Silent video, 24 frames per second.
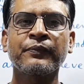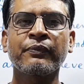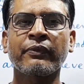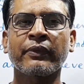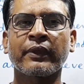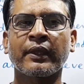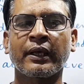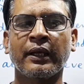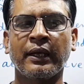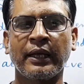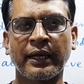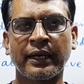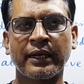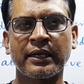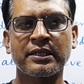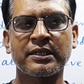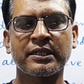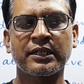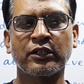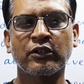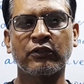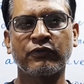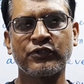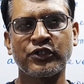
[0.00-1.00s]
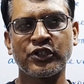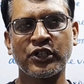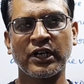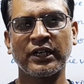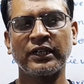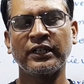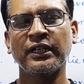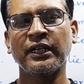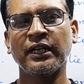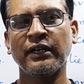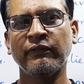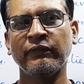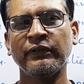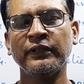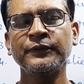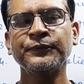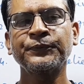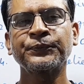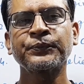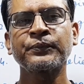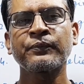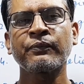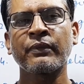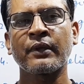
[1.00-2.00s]
like I said, of GRE level.
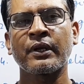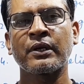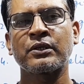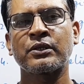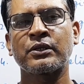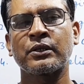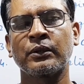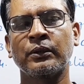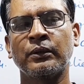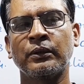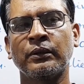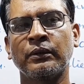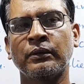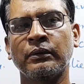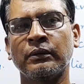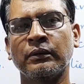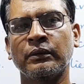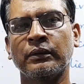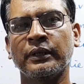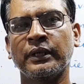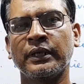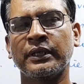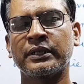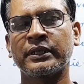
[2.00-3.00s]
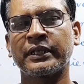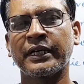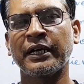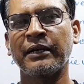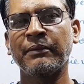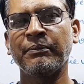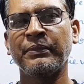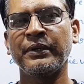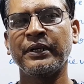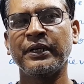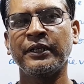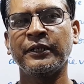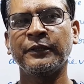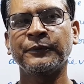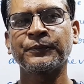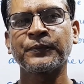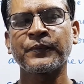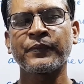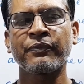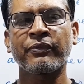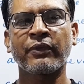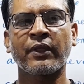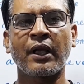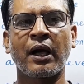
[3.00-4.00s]
So it can be
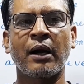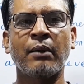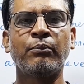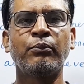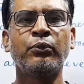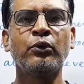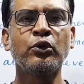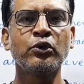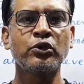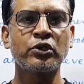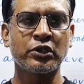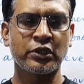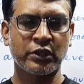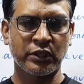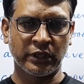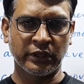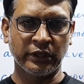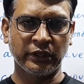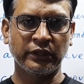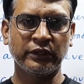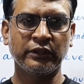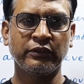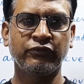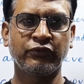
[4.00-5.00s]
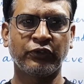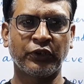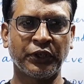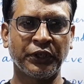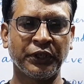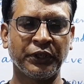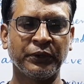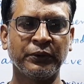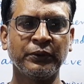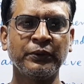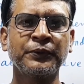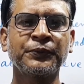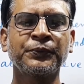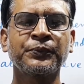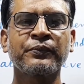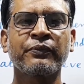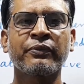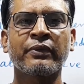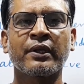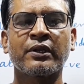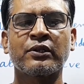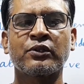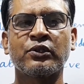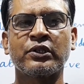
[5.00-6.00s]
a booster for you
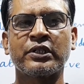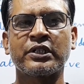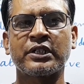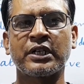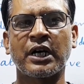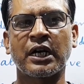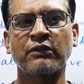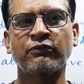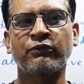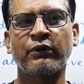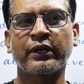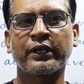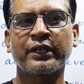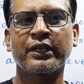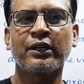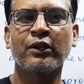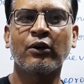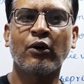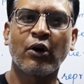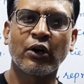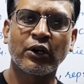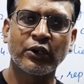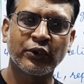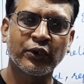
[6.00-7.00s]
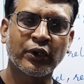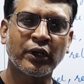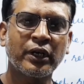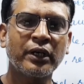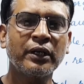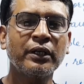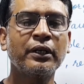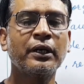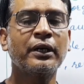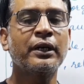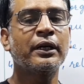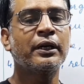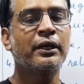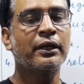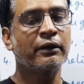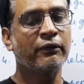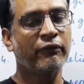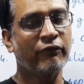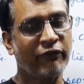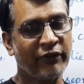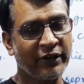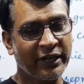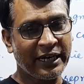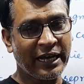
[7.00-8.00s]
to start working on your
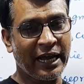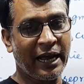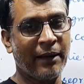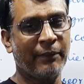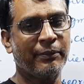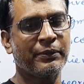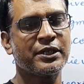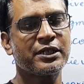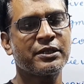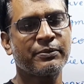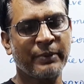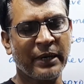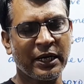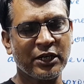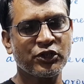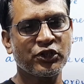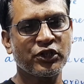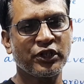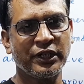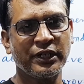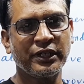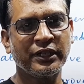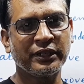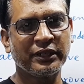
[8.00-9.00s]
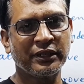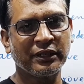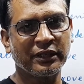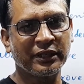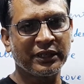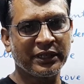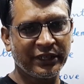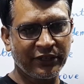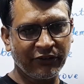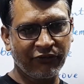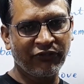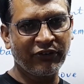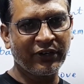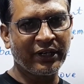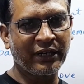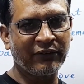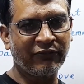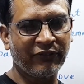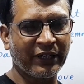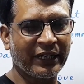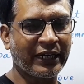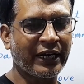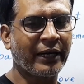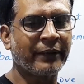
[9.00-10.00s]
vocab, especially the difficult
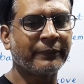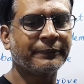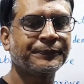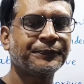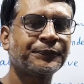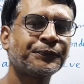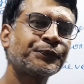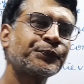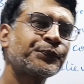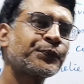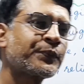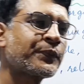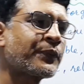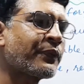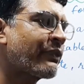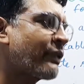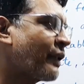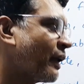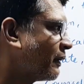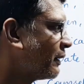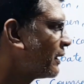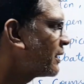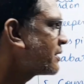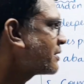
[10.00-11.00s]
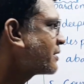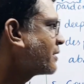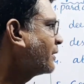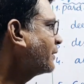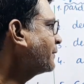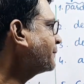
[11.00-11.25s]
vocab. Let's see.